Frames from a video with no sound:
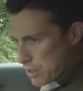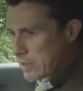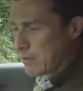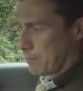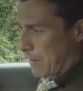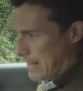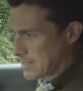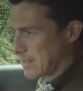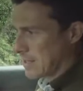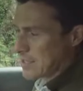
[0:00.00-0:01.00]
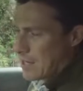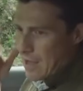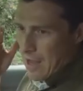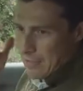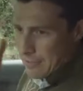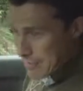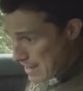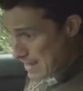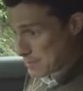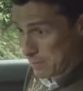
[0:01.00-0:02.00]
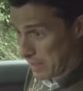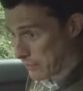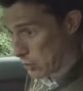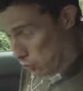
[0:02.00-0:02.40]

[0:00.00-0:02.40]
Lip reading: brittle plastics. And this, believe it